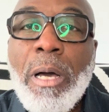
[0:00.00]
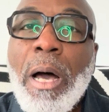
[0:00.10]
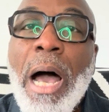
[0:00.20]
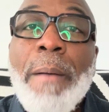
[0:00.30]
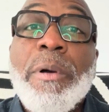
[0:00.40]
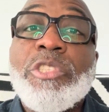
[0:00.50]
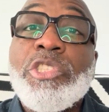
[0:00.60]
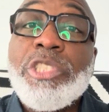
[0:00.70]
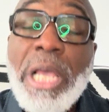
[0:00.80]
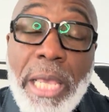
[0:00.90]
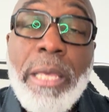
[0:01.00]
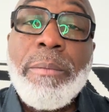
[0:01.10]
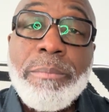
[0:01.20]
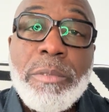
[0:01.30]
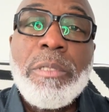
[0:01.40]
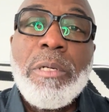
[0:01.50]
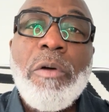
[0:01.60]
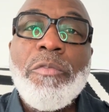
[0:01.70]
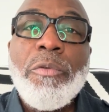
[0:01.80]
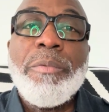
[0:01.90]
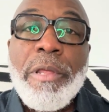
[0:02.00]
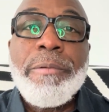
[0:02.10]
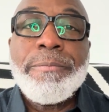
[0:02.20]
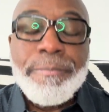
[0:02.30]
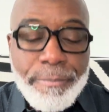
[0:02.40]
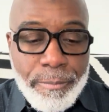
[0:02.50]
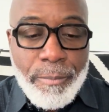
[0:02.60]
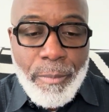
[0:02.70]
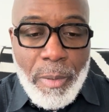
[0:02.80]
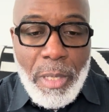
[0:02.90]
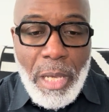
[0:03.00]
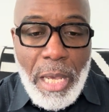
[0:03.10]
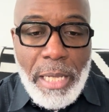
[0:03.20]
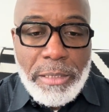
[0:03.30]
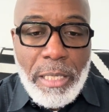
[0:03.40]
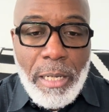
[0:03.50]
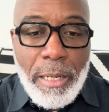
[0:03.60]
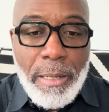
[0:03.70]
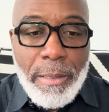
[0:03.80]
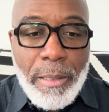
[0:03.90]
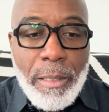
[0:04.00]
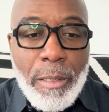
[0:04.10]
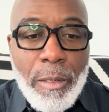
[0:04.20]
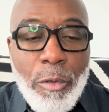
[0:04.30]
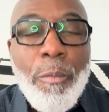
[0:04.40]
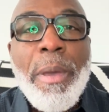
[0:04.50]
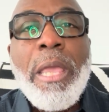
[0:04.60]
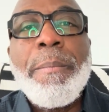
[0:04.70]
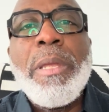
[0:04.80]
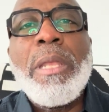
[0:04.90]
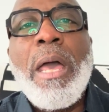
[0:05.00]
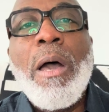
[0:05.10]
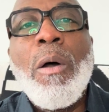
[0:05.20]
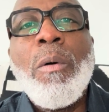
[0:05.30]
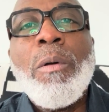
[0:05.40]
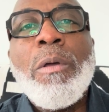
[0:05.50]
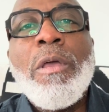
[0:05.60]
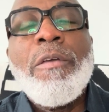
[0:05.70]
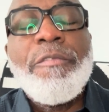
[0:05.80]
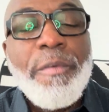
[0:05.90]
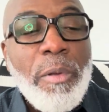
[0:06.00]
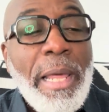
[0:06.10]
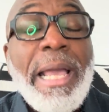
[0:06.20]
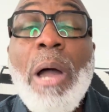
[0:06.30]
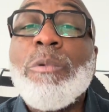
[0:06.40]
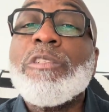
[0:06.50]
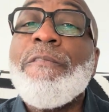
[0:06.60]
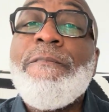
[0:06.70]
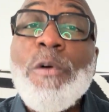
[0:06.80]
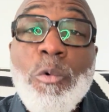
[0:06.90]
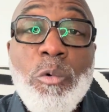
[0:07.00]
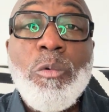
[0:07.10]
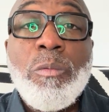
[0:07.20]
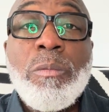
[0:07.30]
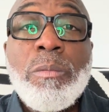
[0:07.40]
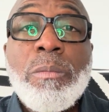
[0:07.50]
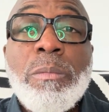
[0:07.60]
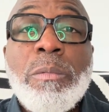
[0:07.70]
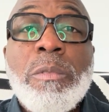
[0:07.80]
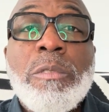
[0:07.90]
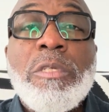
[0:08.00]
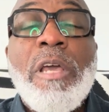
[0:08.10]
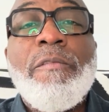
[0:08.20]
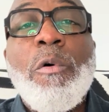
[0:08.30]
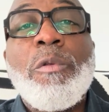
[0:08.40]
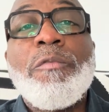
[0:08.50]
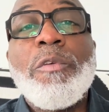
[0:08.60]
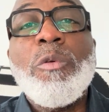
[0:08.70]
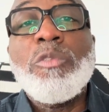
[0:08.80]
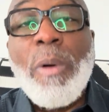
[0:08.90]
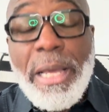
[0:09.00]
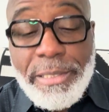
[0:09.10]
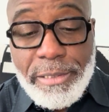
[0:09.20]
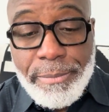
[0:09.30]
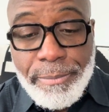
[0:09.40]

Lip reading: ashamed of you, brother. And you make me now feel like I was a fool to have voted for you twice